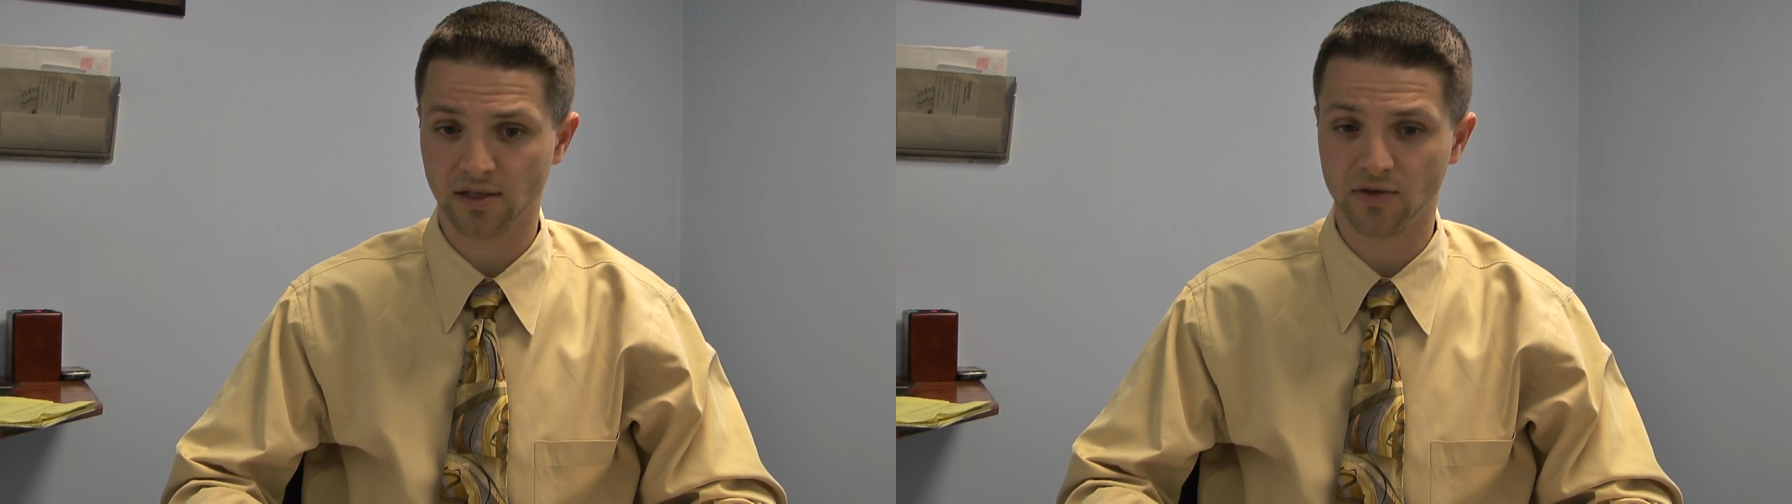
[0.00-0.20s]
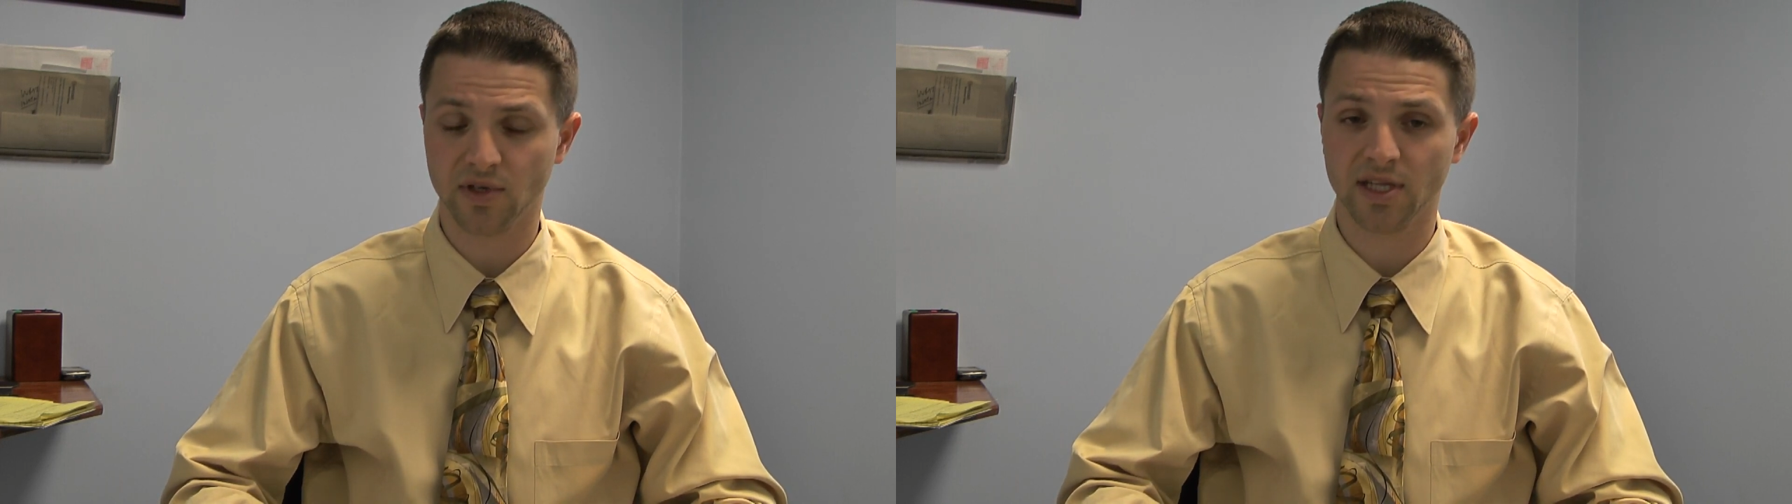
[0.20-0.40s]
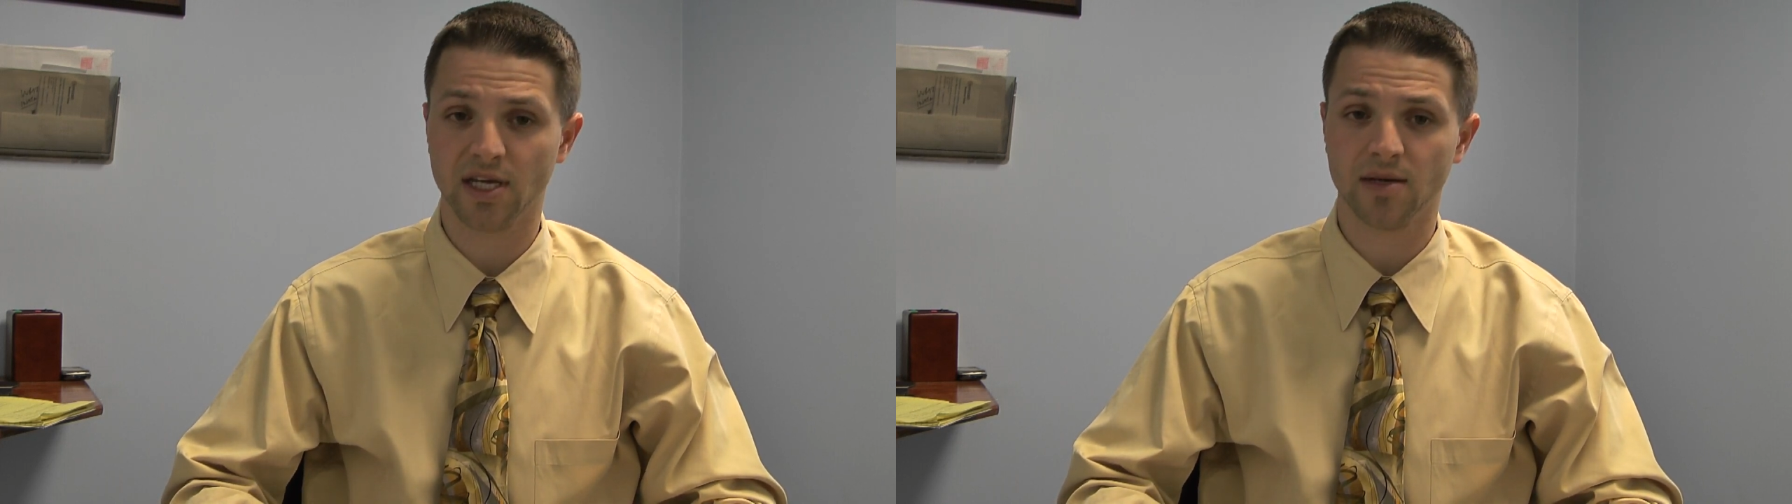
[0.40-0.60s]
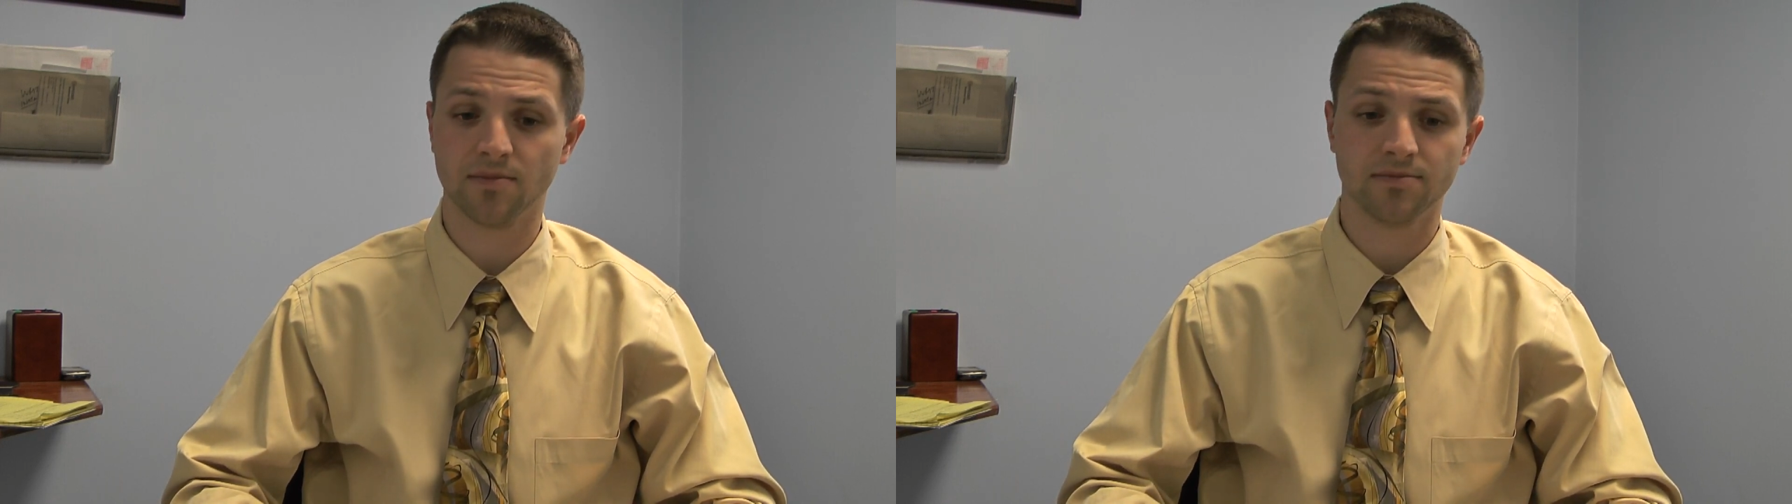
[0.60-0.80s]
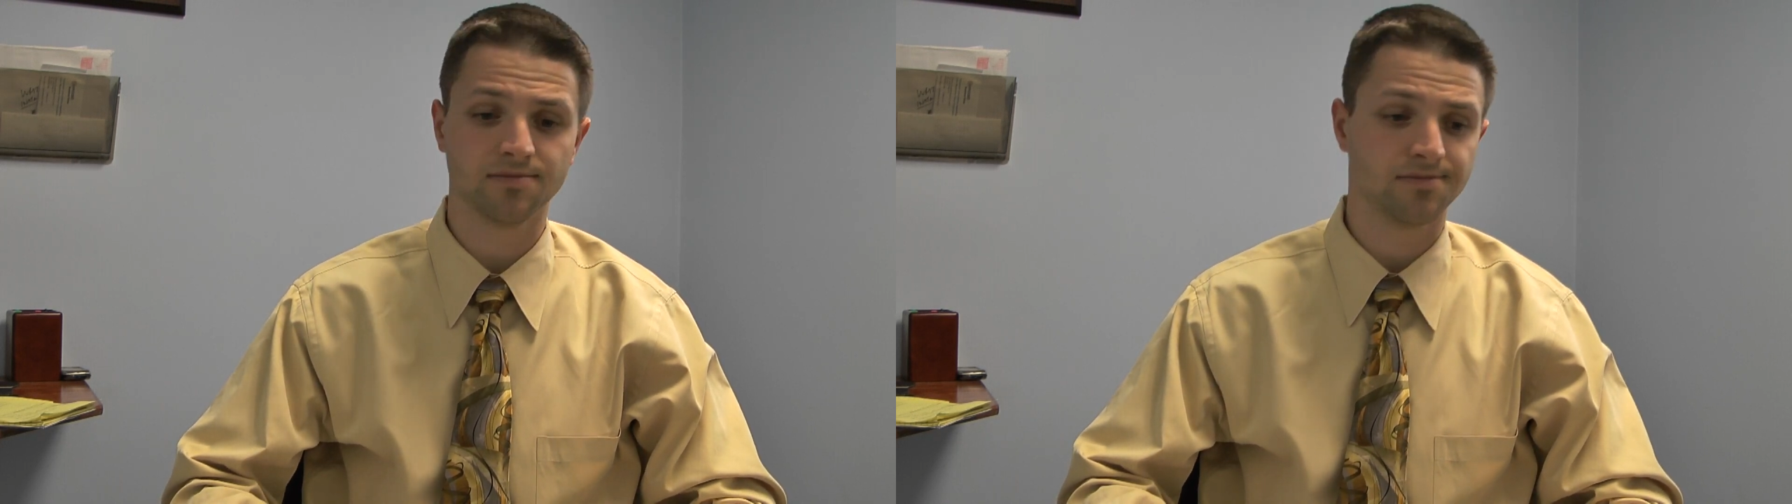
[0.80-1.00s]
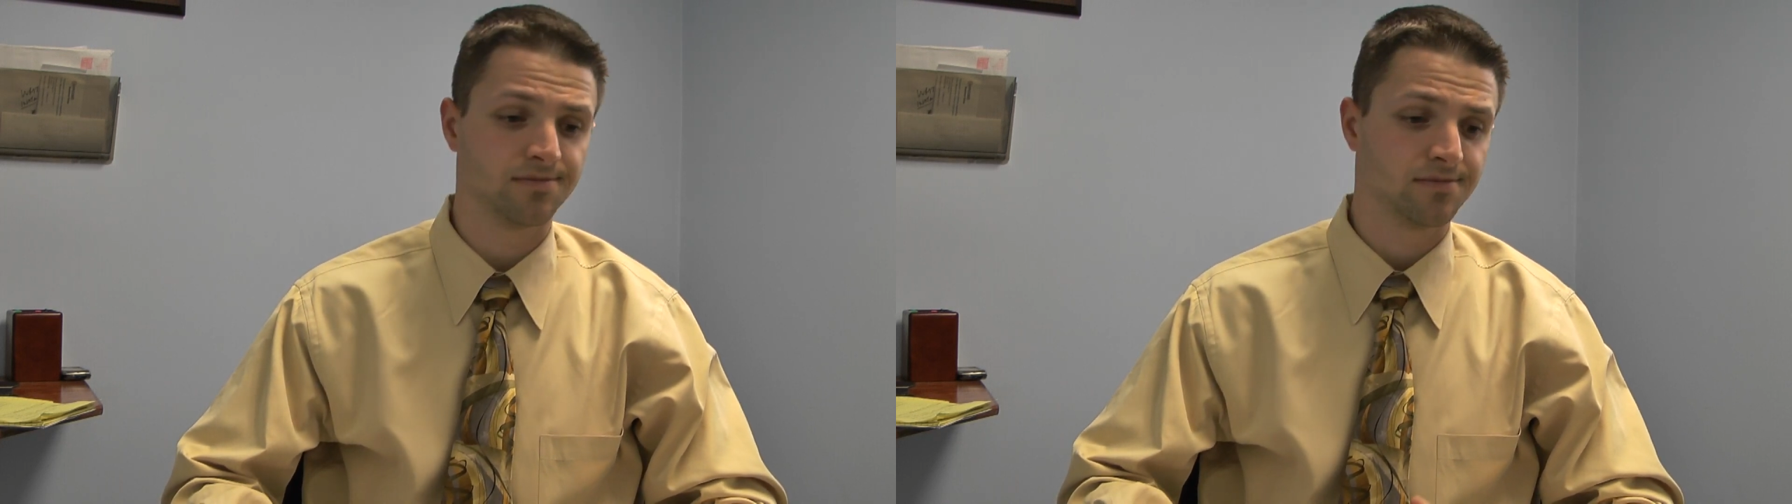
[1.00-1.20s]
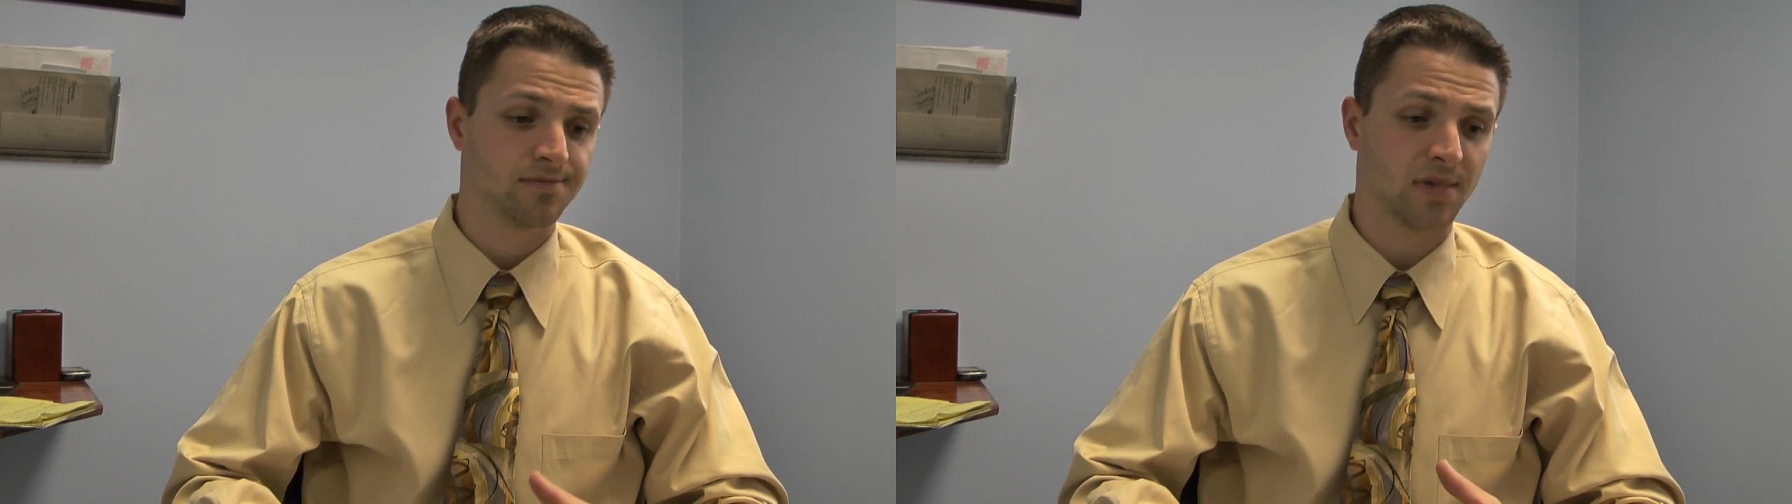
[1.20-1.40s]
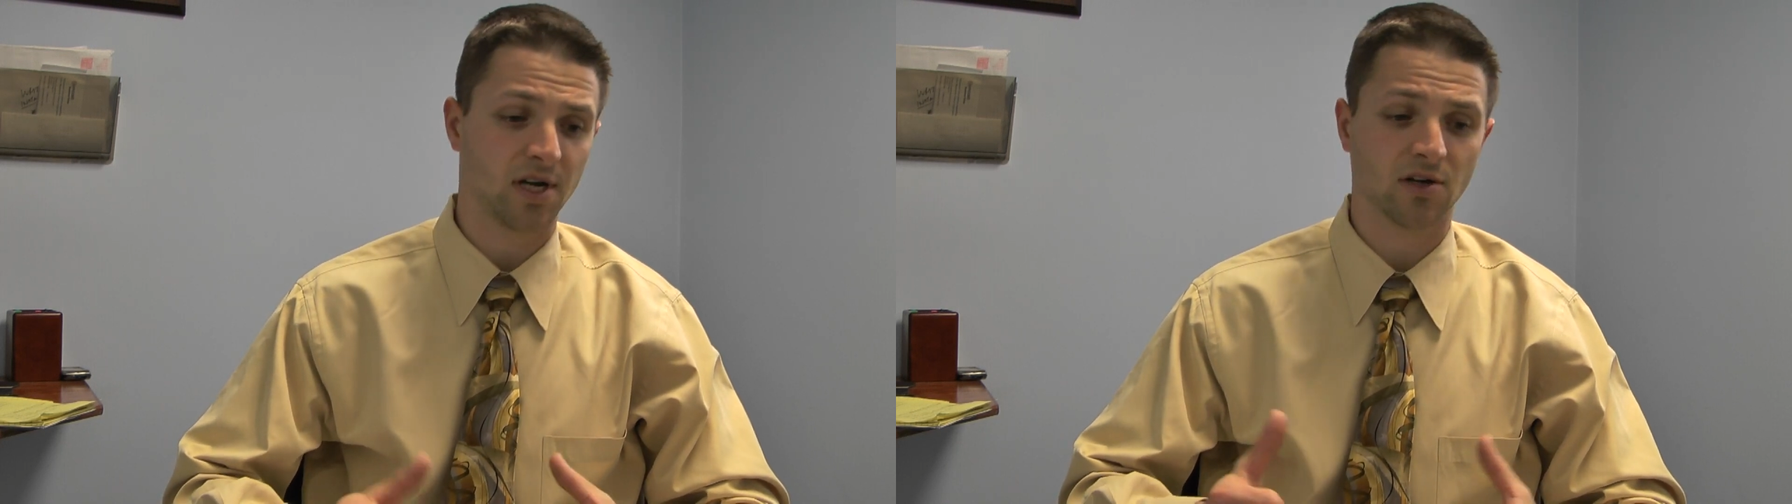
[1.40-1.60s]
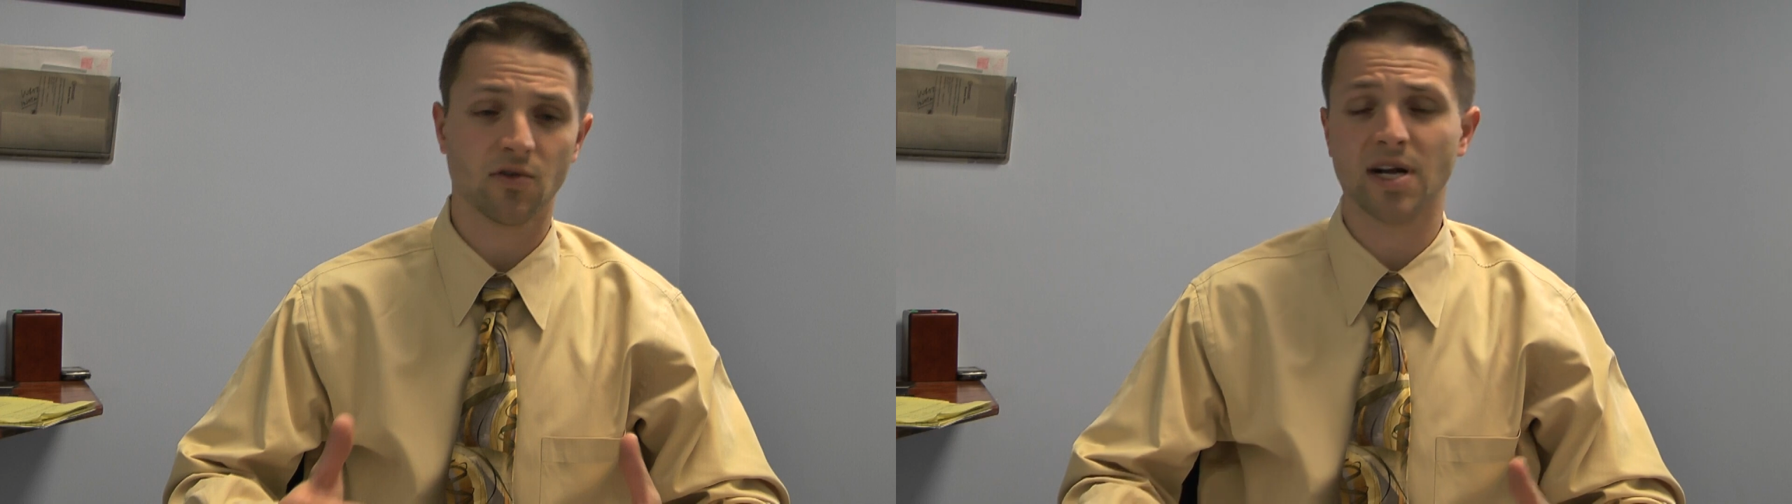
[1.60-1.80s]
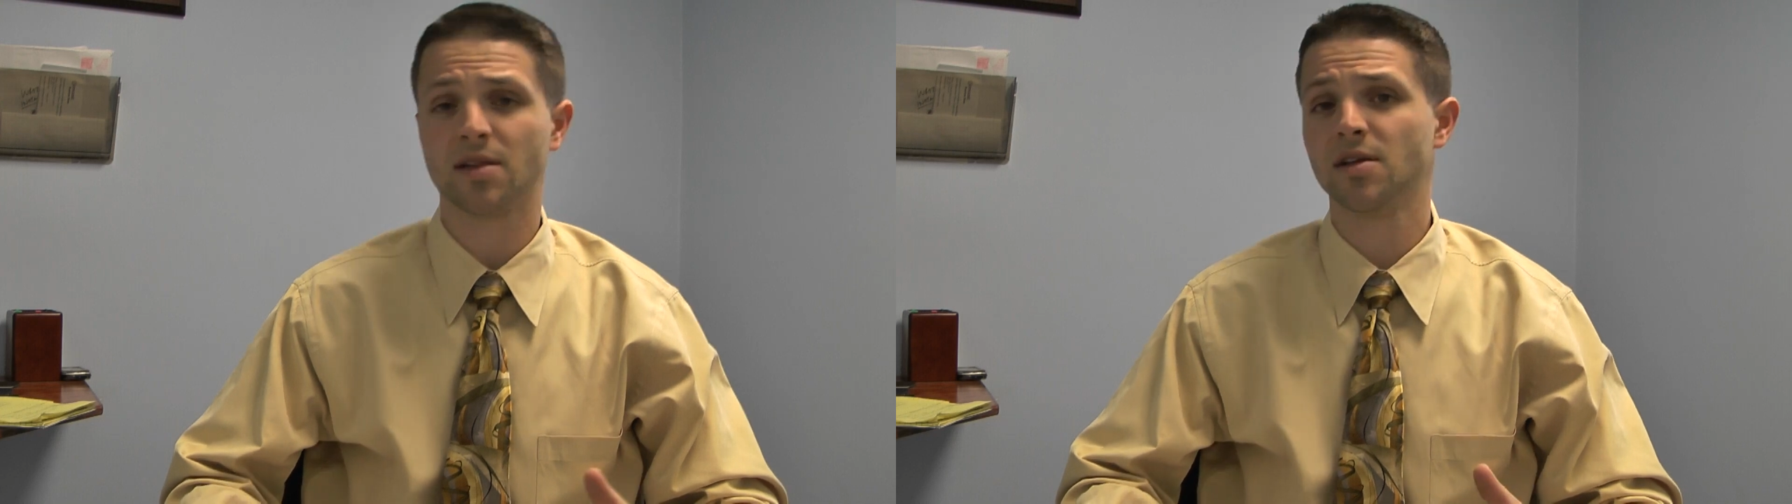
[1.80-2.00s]
doing them
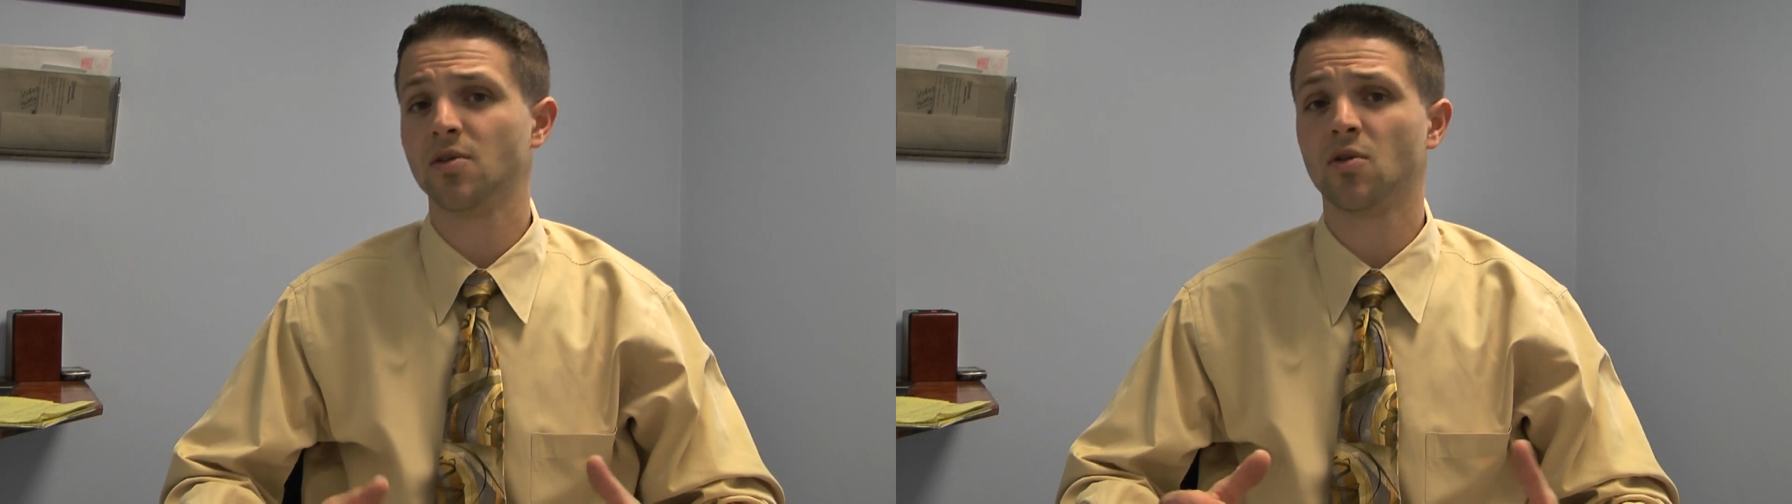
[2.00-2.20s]
correctly,